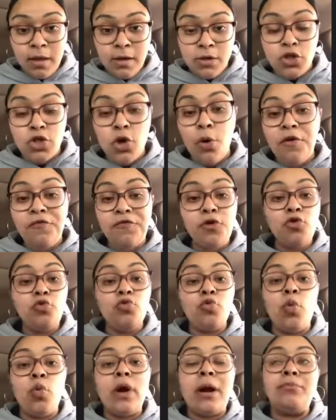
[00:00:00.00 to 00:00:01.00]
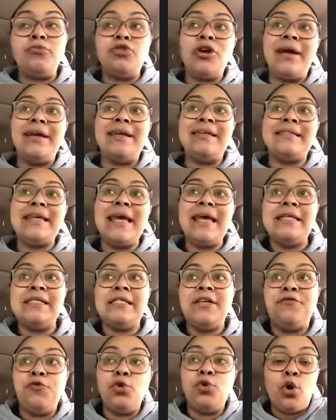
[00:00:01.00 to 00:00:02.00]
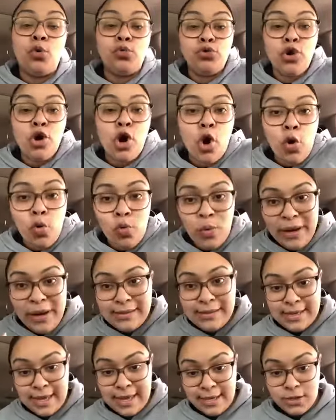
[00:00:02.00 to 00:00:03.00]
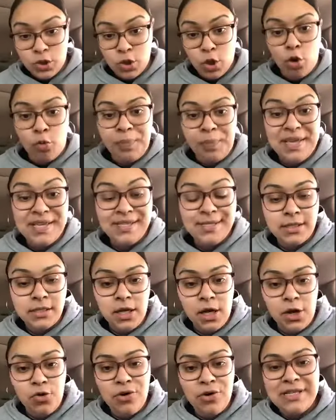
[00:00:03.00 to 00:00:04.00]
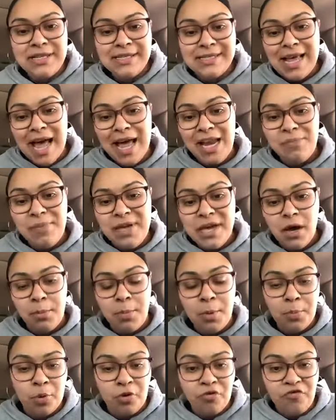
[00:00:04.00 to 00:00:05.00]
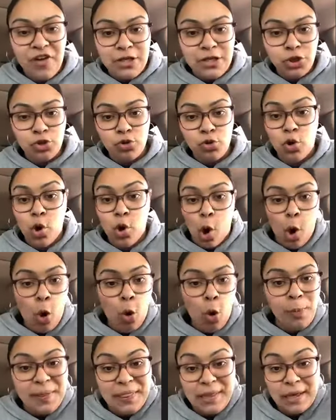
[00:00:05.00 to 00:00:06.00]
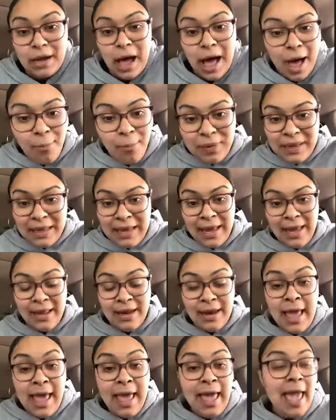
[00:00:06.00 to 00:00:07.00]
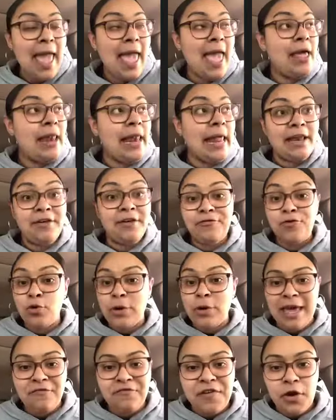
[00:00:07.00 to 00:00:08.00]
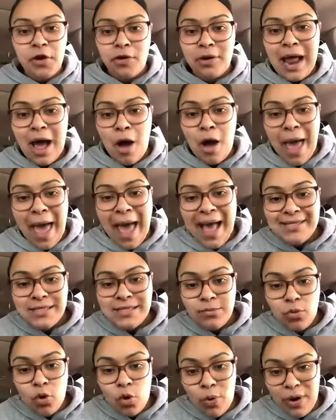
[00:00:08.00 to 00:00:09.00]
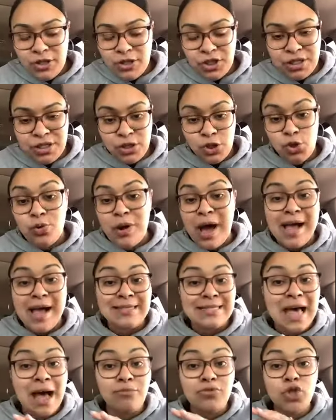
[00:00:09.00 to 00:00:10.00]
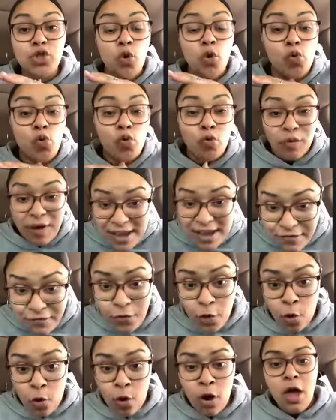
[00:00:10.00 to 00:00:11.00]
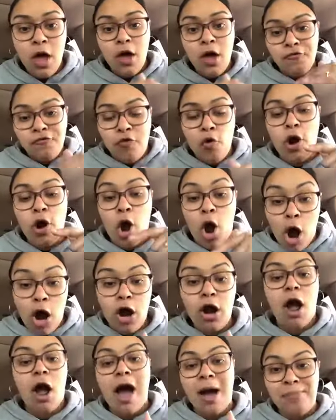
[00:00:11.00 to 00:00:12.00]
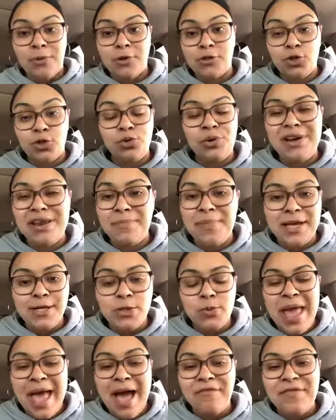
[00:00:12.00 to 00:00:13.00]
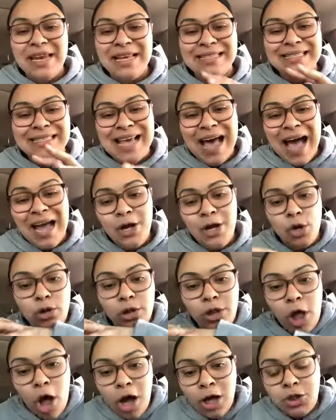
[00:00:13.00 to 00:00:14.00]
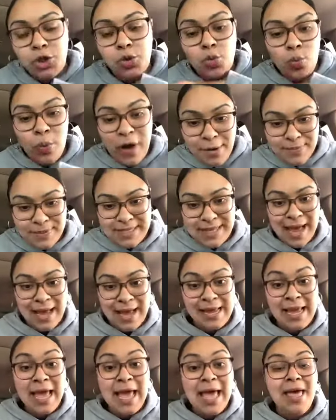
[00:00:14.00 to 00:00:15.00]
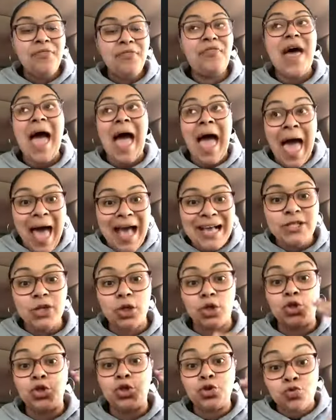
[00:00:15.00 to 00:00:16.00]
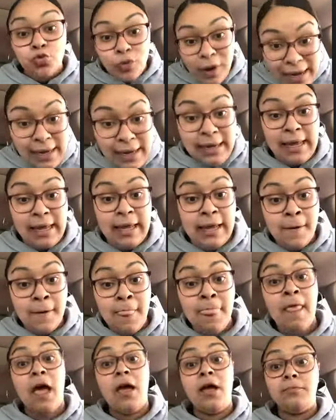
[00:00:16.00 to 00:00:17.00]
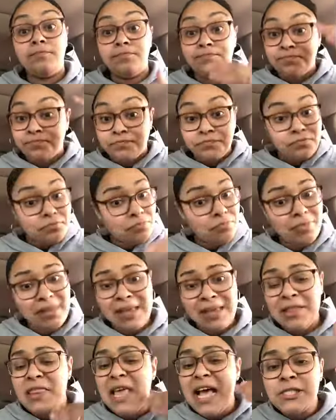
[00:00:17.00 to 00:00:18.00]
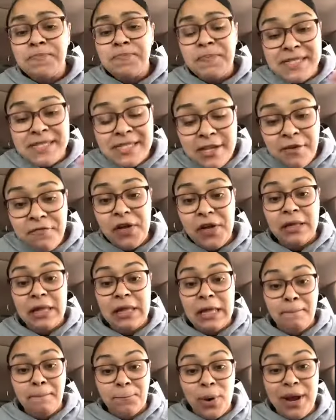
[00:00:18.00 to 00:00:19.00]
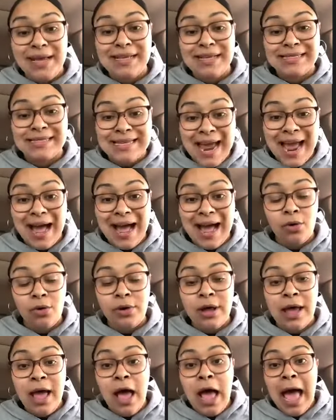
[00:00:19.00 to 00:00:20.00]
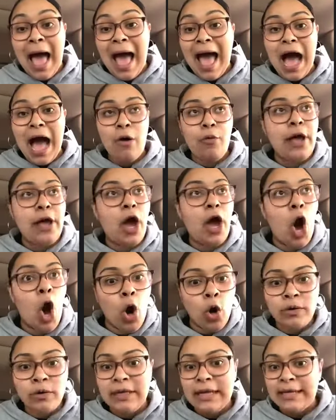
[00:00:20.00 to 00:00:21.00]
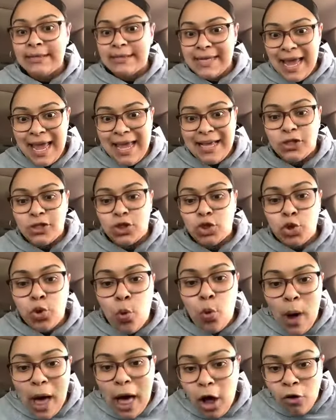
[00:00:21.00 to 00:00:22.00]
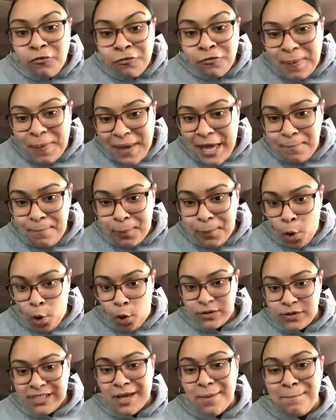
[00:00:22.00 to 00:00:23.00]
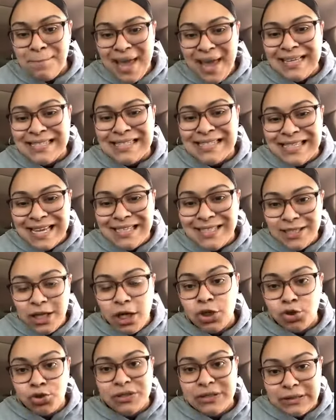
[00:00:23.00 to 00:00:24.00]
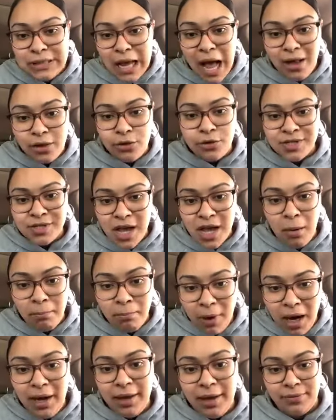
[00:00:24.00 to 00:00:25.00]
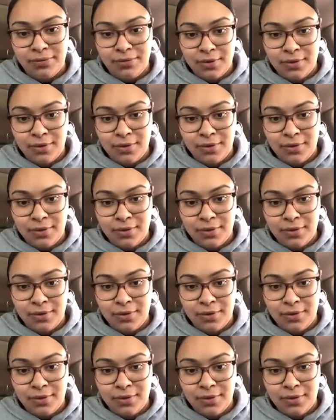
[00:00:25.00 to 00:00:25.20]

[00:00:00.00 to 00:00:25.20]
So if you, what I'm trying to say is, if you don't know what it takes to go P600, decide to become a professional. Go open the comp plan, and and if you can't figure it out, ask some questions. You guys, I'm so grateful for our opportunity because we have an entire launch website that has a training that specifically breaks down how it only takes 12 people to make $600 a month.